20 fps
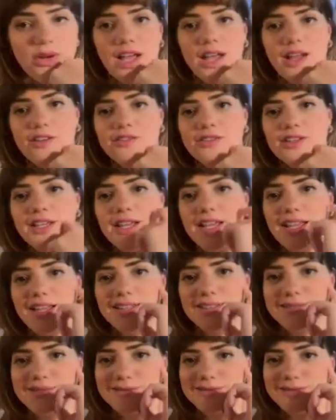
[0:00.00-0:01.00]
have it
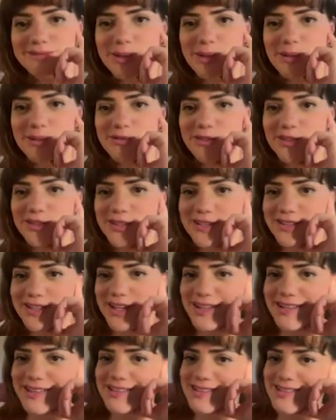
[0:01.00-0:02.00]
yet. Maybe for the
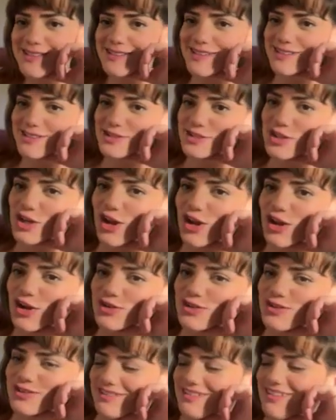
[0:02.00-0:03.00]
next show.